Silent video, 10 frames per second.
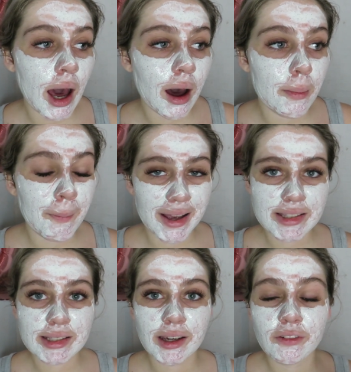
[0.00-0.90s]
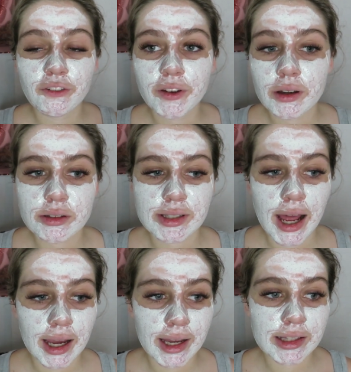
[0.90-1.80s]
my skin feels
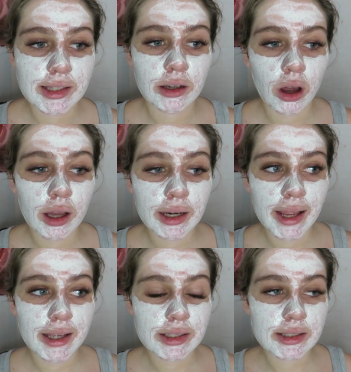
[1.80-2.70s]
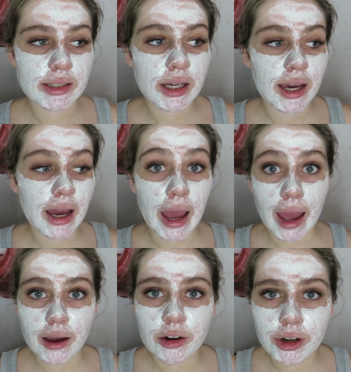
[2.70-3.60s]
like it's a lot less
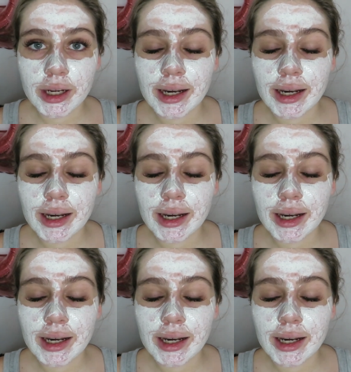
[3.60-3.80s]
angry.